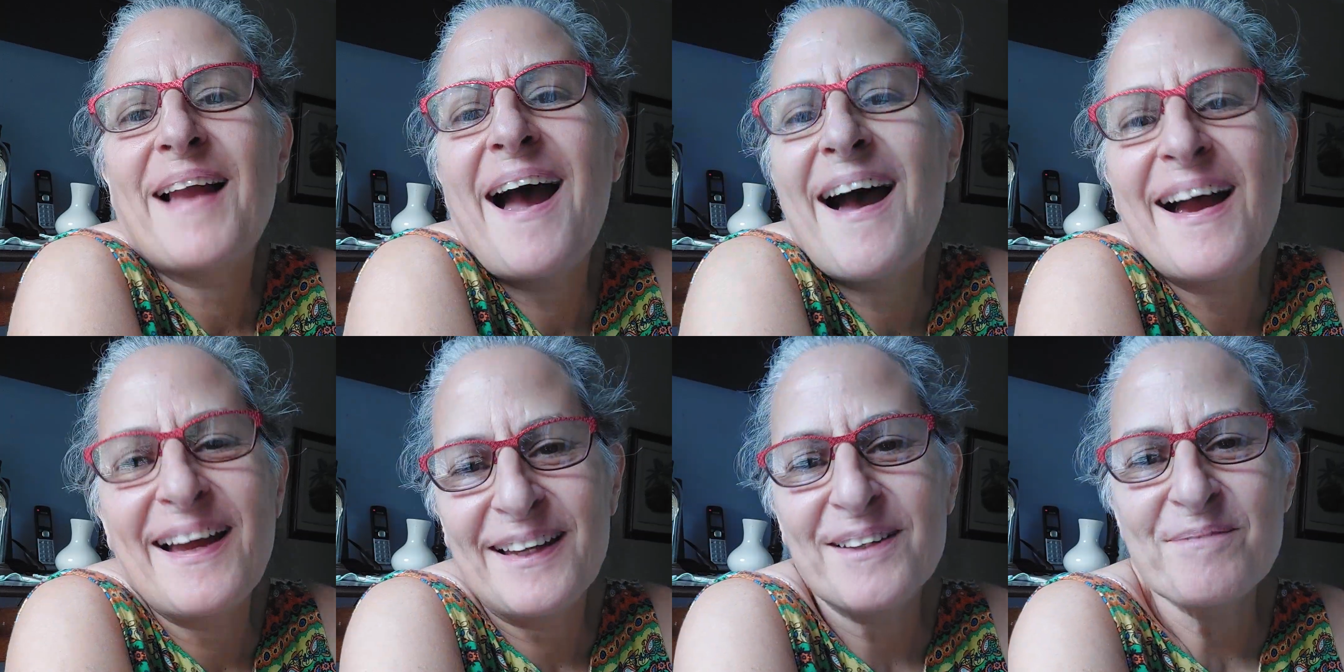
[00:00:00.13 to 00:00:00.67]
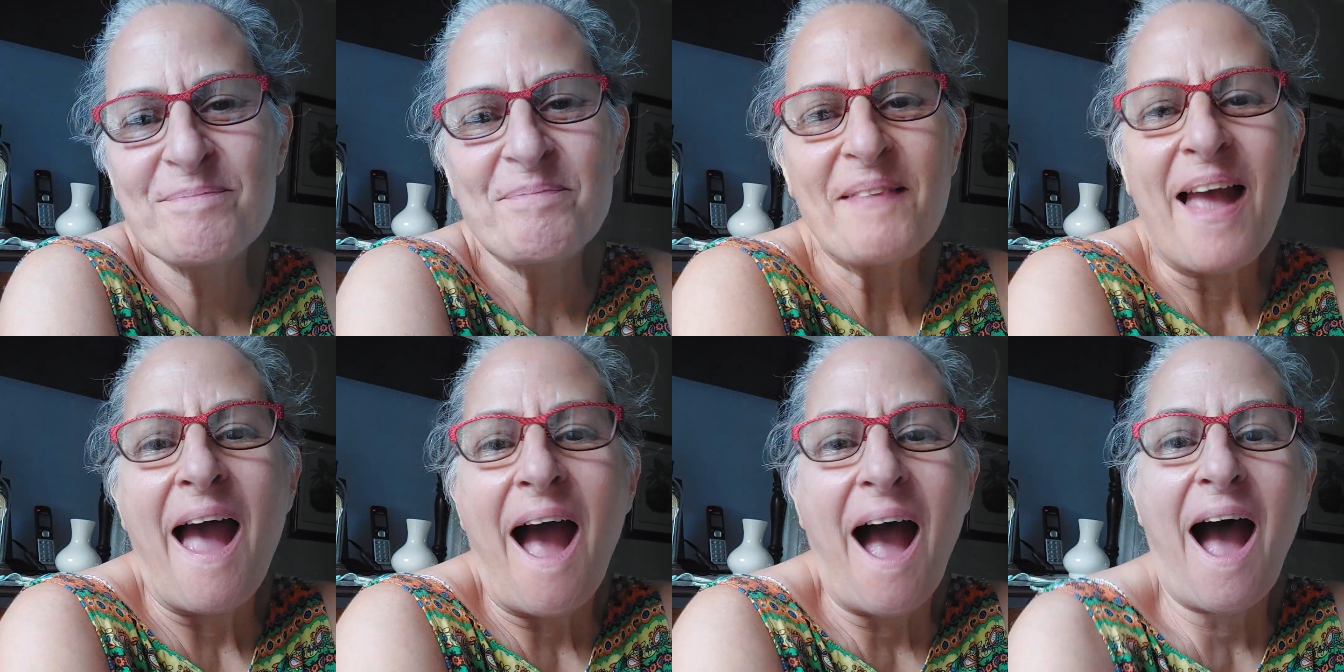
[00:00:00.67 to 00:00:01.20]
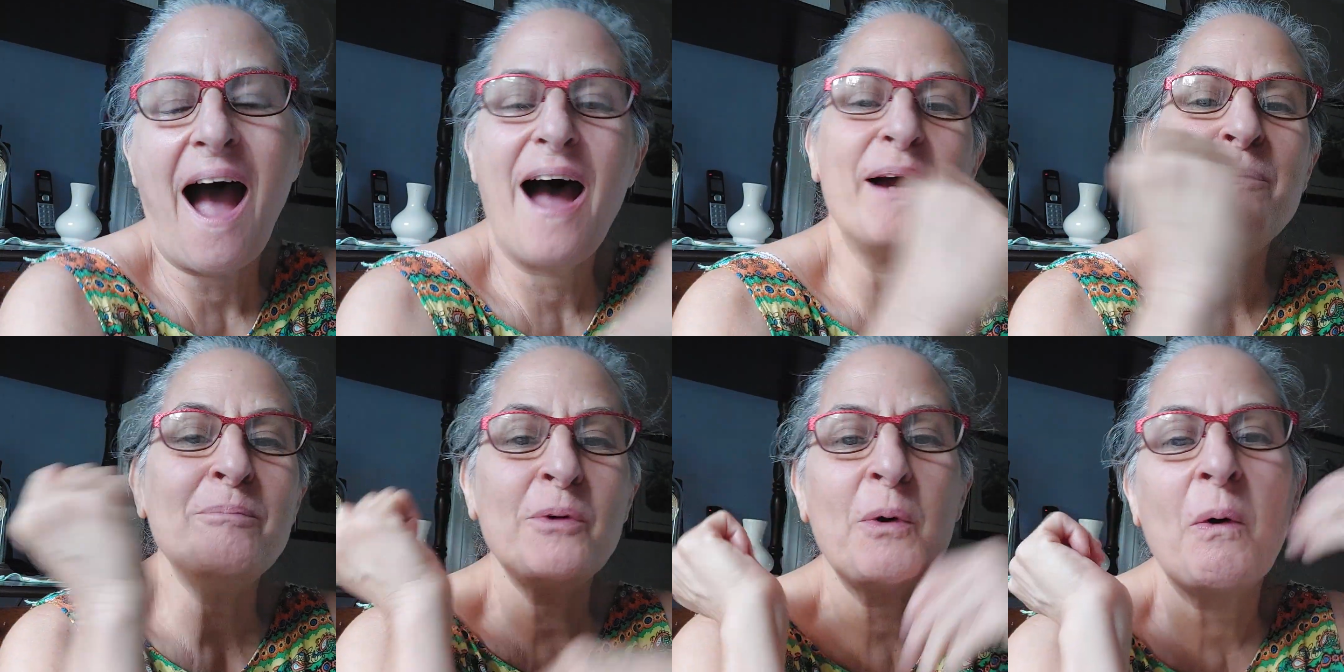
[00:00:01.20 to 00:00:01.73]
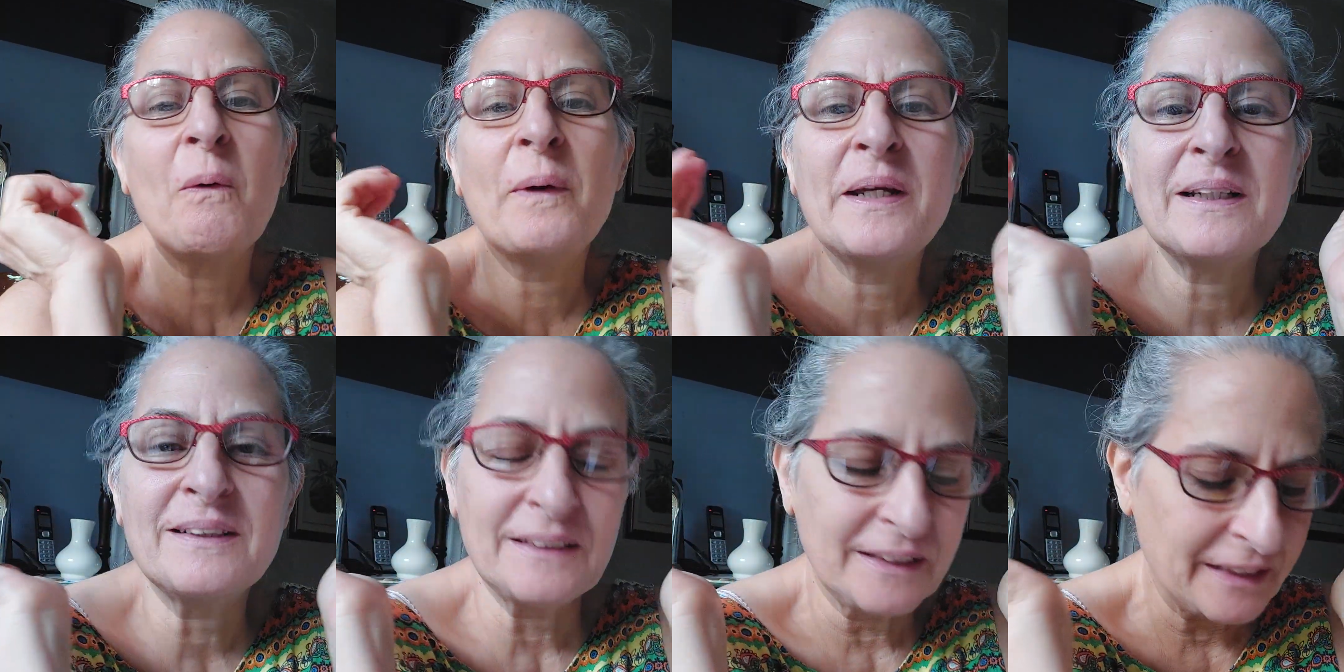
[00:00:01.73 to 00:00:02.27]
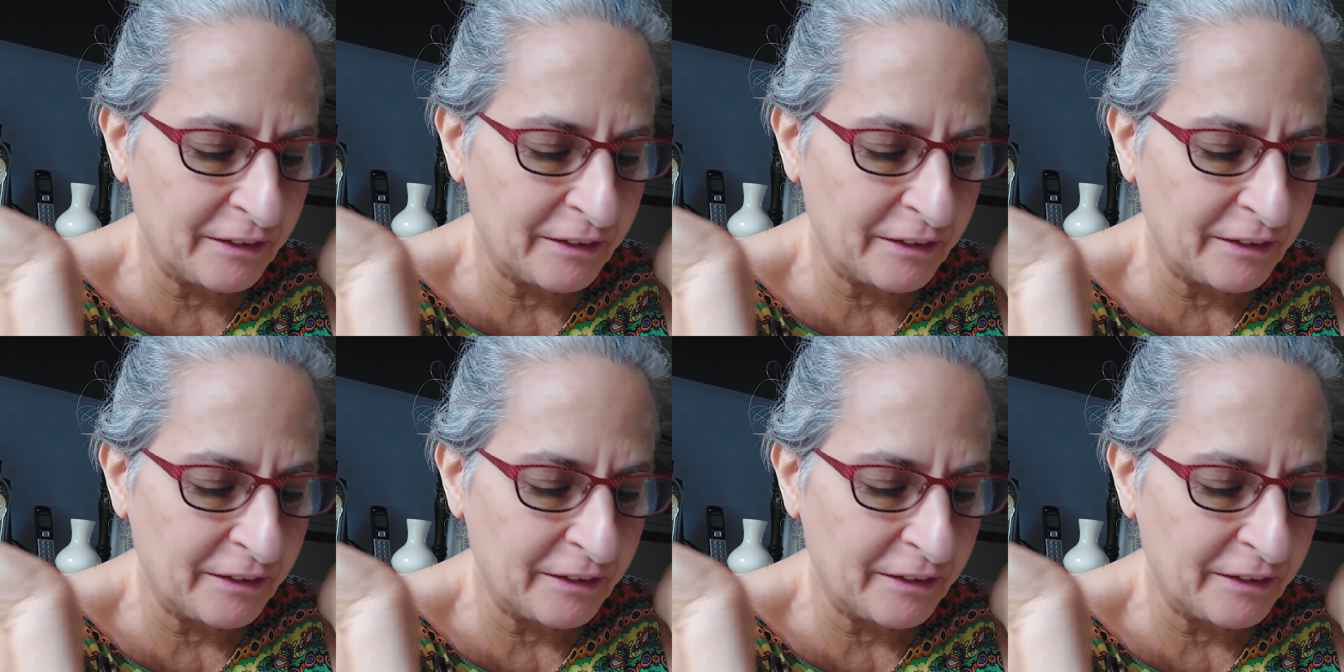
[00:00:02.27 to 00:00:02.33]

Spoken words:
Hi, I'm going to